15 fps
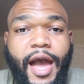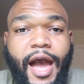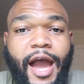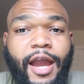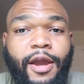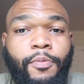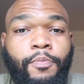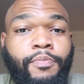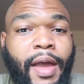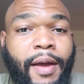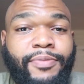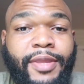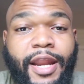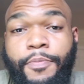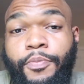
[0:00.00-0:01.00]

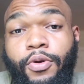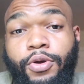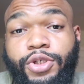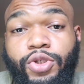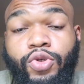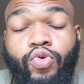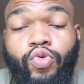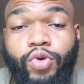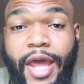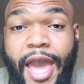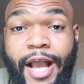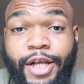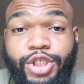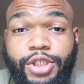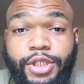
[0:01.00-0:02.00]
I'm not a person who would
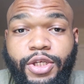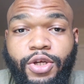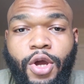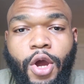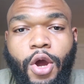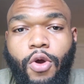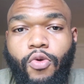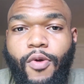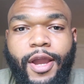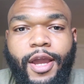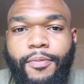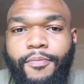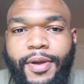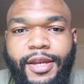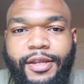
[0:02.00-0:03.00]
actually
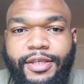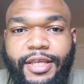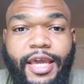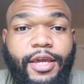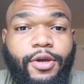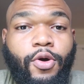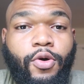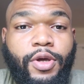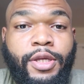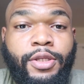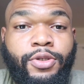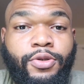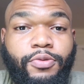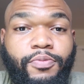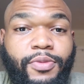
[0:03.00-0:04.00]
recommend it. Hey, go
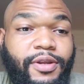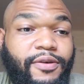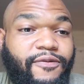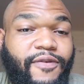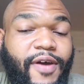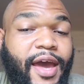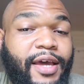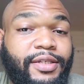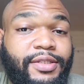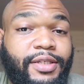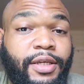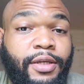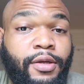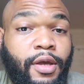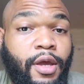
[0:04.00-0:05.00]
intermittent
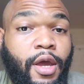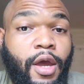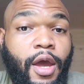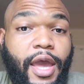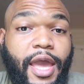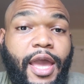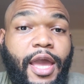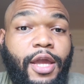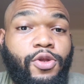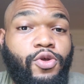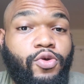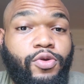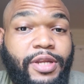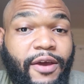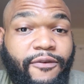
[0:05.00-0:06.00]
fasting and
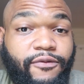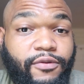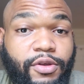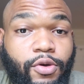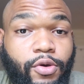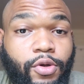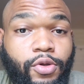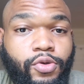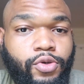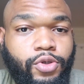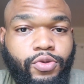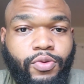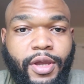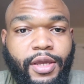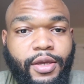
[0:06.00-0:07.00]
you're definitely going to
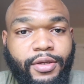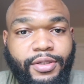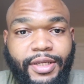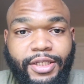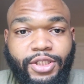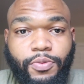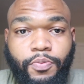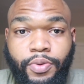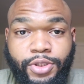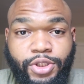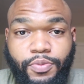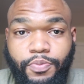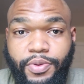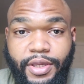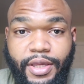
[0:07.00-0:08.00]
lose weight, because that's a
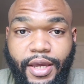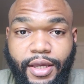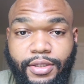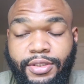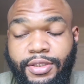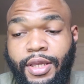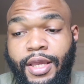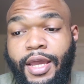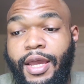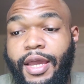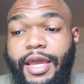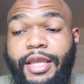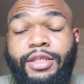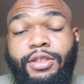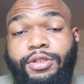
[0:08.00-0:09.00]
bunch of BS.
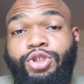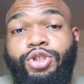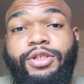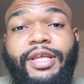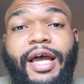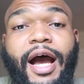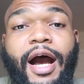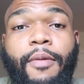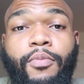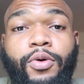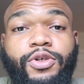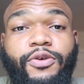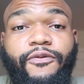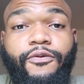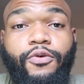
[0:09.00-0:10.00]
It's just how
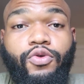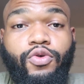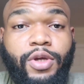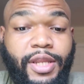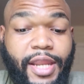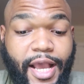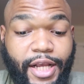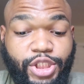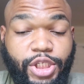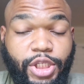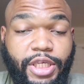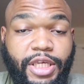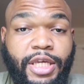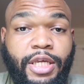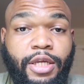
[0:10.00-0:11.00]
much food you can
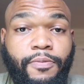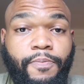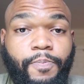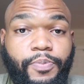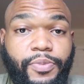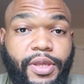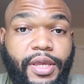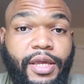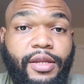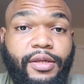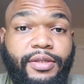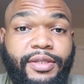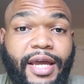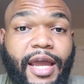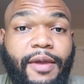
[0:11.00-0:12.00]
actually eat in
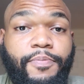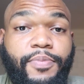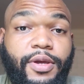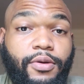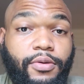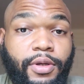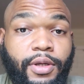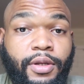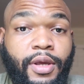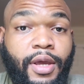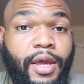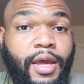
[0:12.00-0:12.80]
a time period.